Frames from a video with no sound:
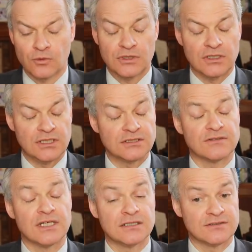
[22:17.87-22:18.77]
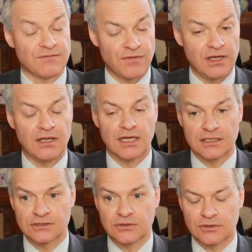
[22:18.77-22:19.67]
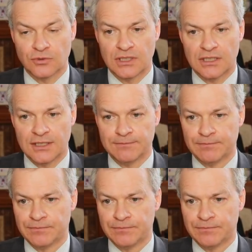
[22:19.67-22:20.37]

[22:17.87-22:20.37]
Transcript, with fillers: Well, it doesn't feel like it's gone quickly.